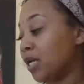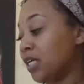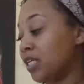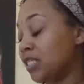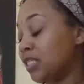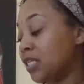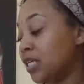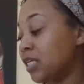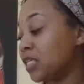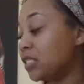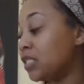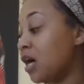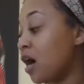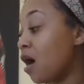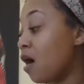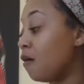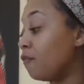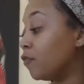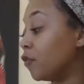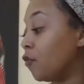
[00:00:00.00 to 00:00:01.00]
consists
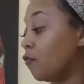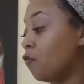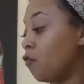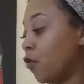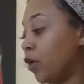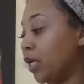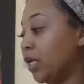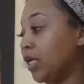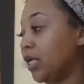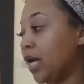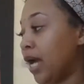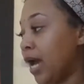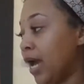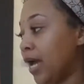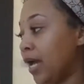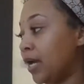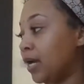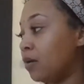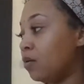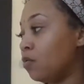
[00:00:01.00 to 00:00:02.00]
of the
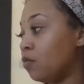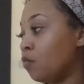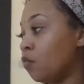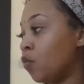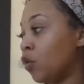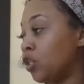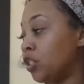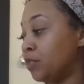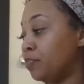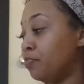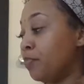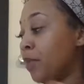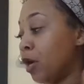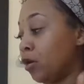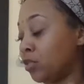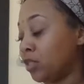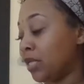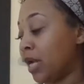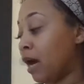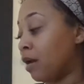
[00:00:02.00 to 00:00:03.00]
40K, which
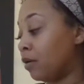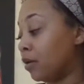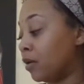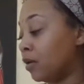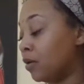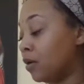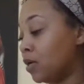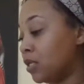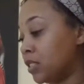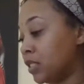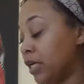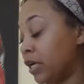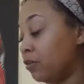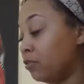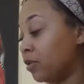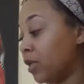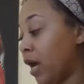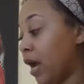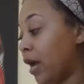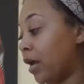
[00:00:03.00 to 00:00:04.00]
melts down the
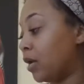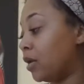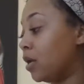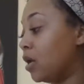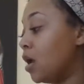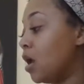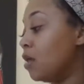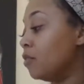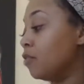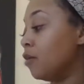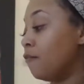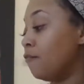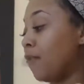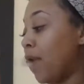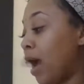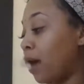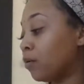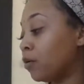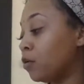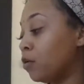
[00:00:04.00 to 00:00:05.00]
cellulite, the
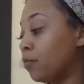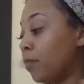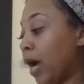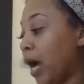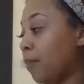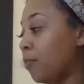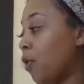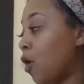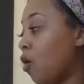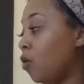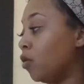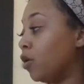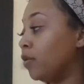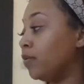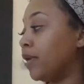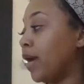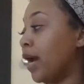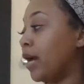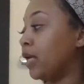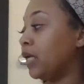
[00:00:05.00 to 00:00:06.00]
vacuum
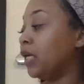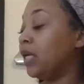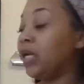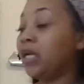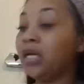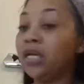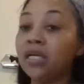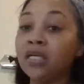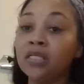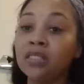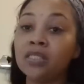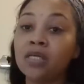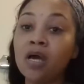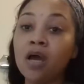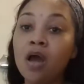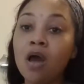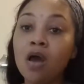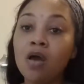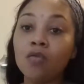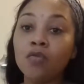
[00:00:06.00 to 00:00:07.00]
bipolar, that is
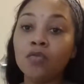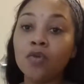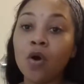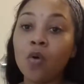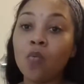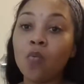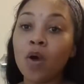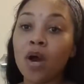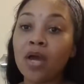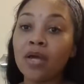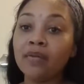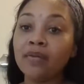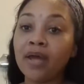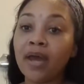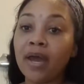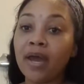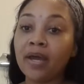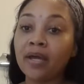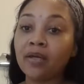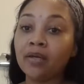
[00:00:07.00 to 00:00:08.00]
the one
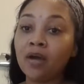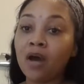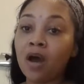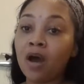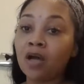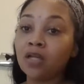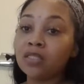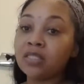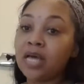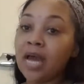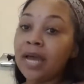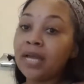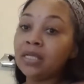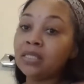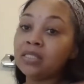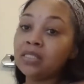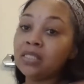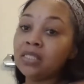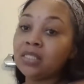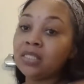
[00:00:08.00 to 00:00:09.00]
that
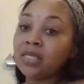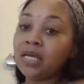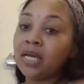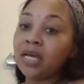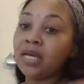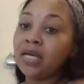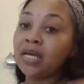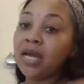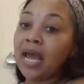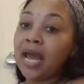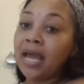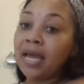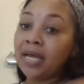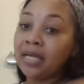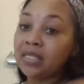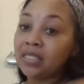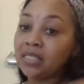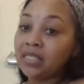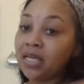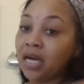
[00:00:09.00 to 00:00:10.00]
tightens the skin
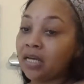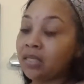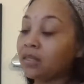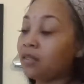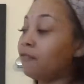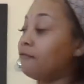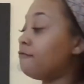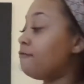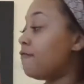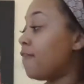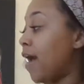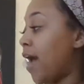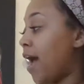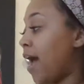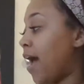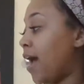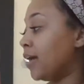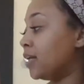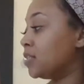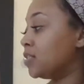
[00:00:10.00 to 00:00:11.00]
and suck the
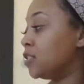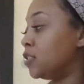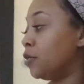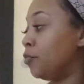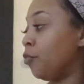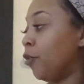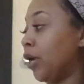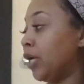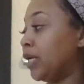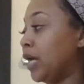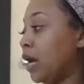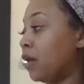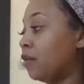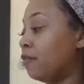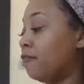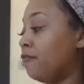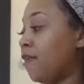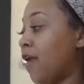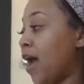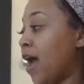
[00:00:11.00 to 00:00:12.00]
fats to break down
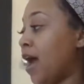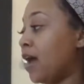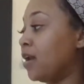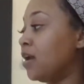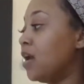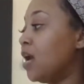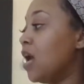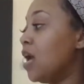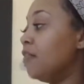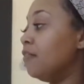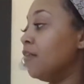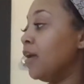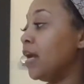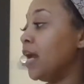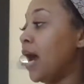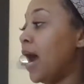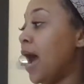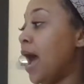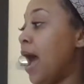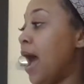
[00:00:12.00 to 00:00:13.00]
the fat.
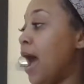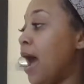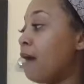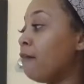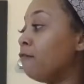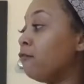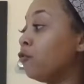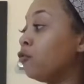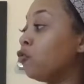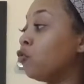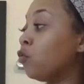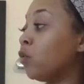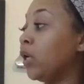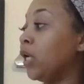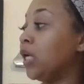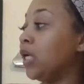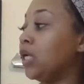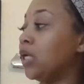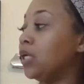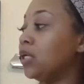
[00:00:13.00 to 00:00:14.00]
Then I have
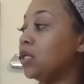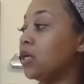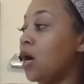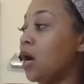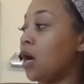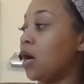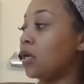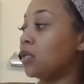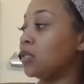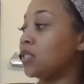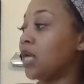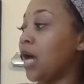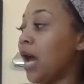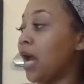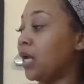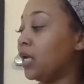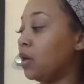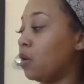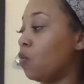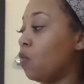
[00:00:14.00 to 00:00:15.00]
3
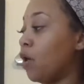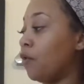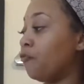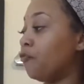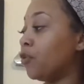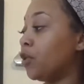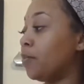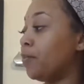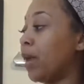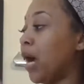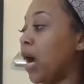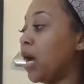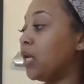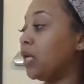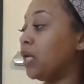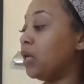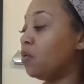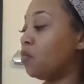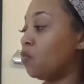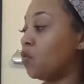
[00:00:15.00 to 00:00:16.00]
tightening, 1 for the
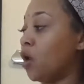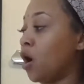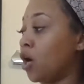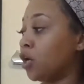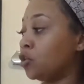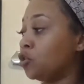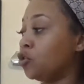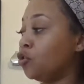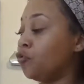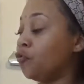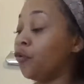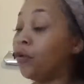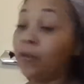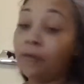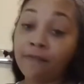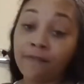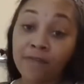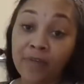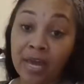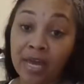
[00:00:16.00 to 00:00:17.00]
body, 2 for
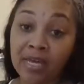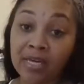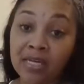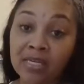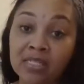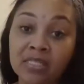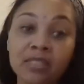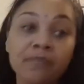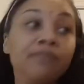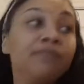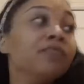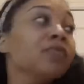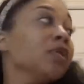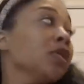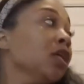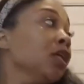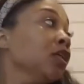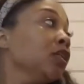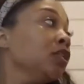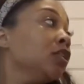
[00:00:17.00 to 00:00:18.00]
the face.
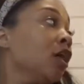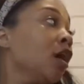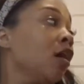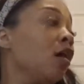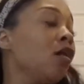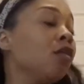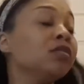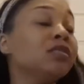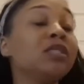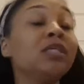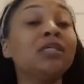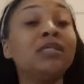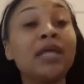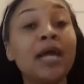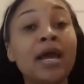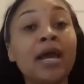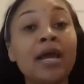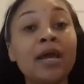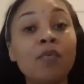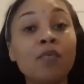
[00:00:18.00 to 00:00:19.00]
So
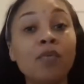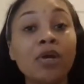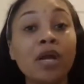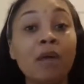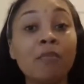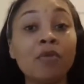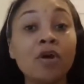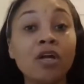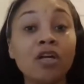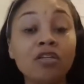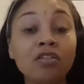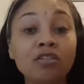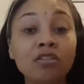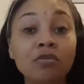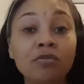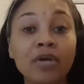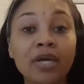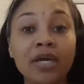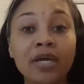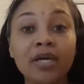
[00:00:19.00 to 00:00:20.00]
today what I'm going to
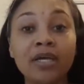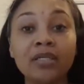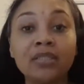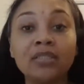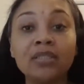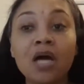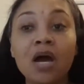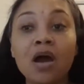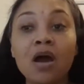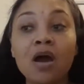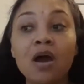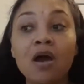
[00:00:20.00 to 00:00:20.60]
do is